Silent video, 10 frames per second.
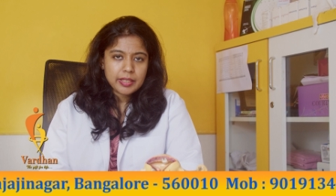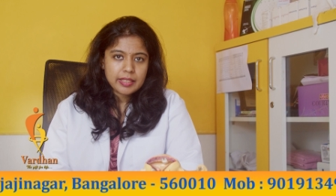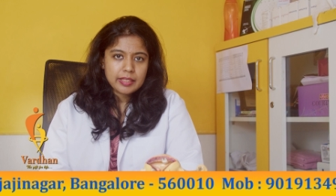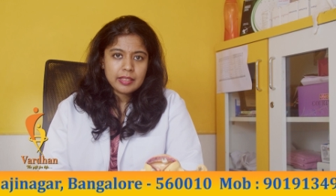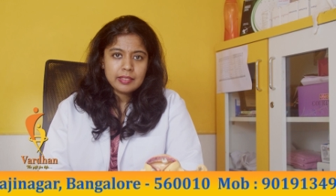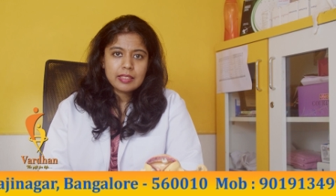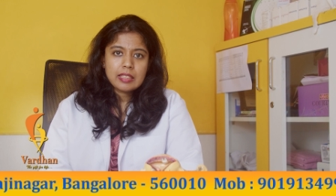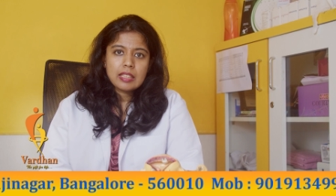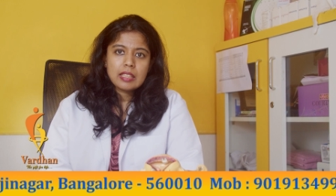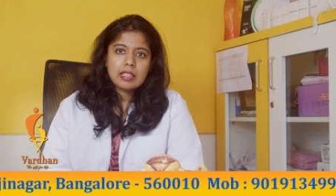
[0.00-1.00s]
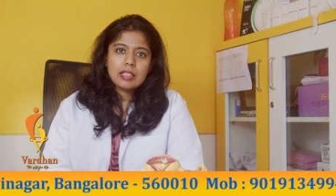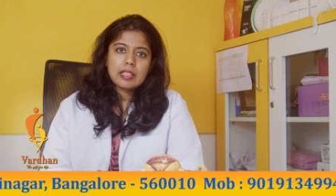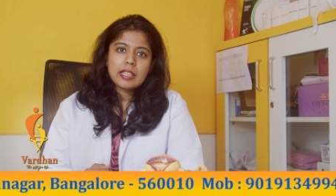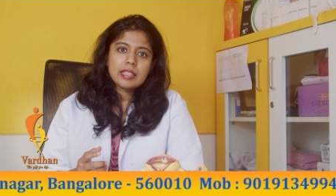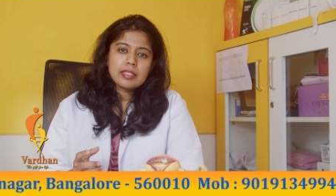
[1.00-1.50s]
10 days,
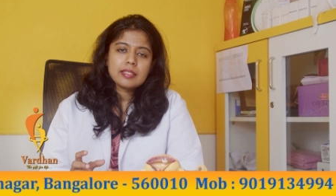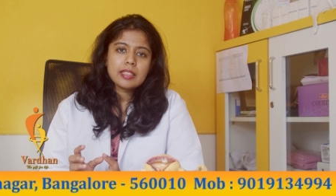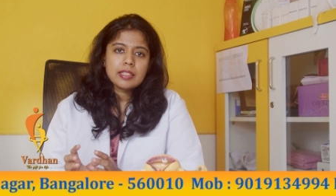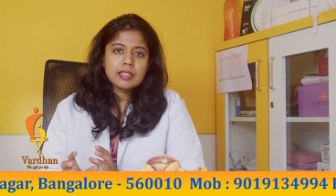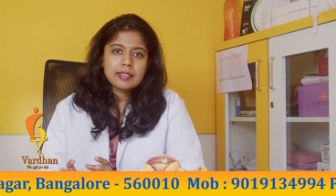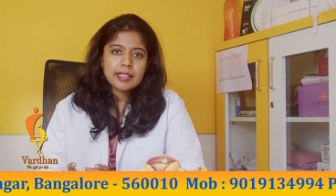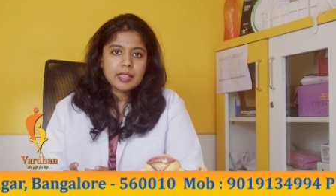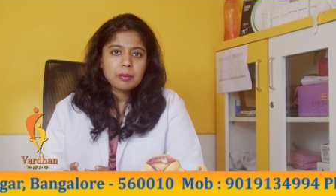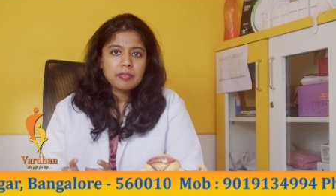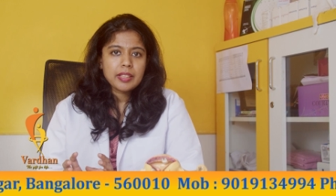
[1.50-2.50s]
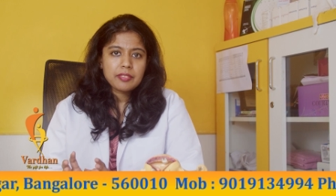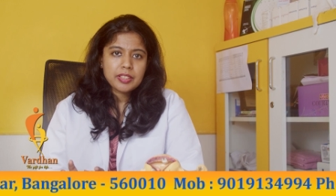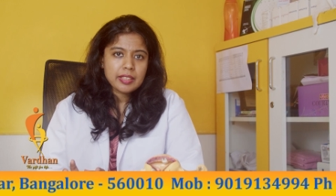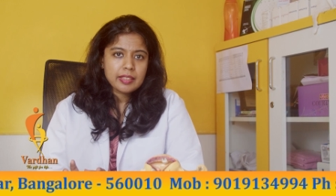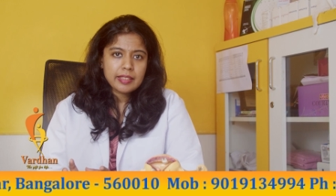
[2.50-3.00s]
and it is done in a setup
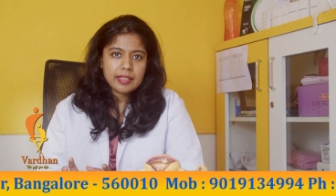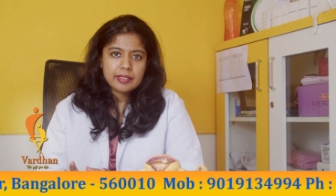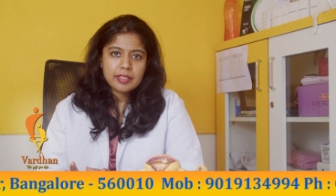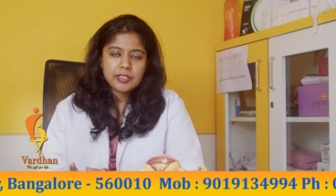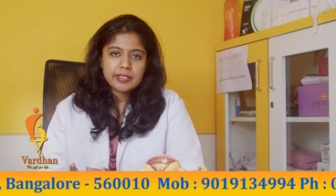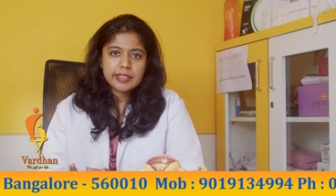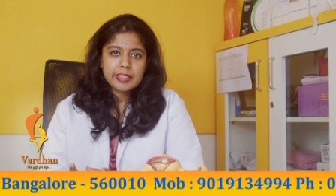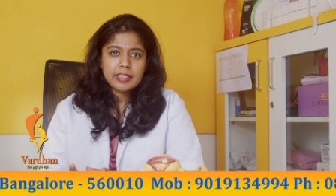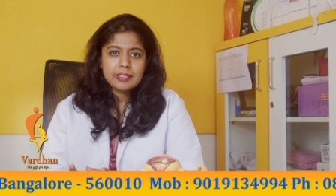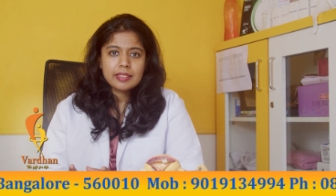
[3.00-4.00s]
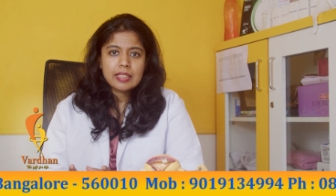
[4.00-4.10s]
which has X-ray facilities.